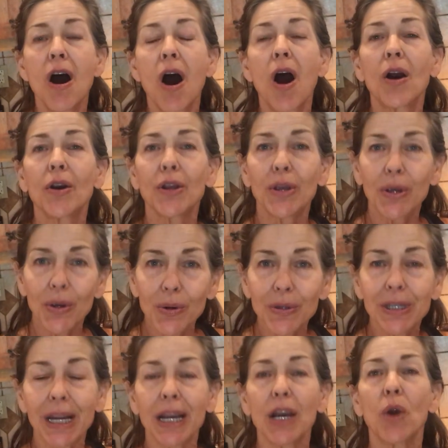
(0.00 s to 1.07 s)
are
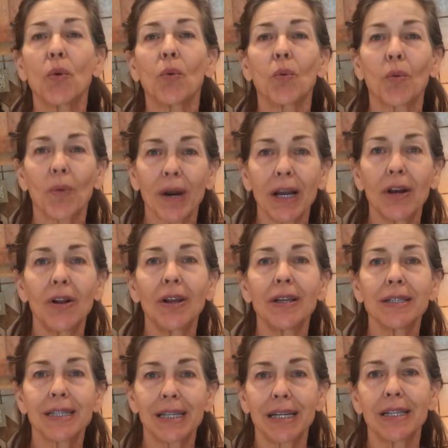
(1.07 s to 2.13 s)
using real
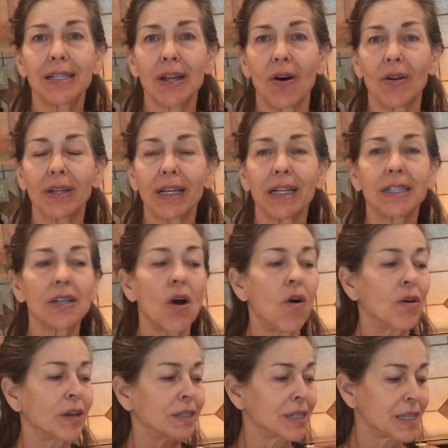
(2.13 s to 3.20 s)
sea salt.
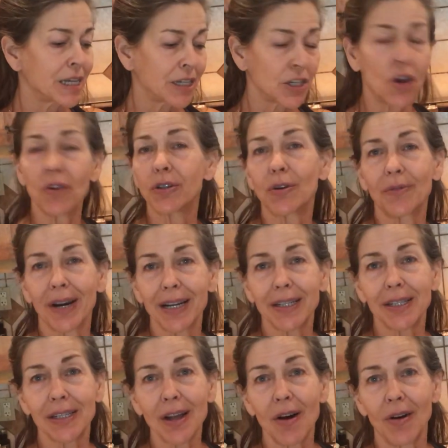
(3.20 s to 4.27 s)
It's the adulterated
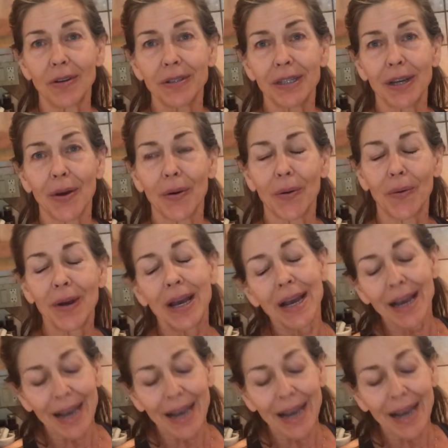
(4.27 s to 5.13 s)
salt. So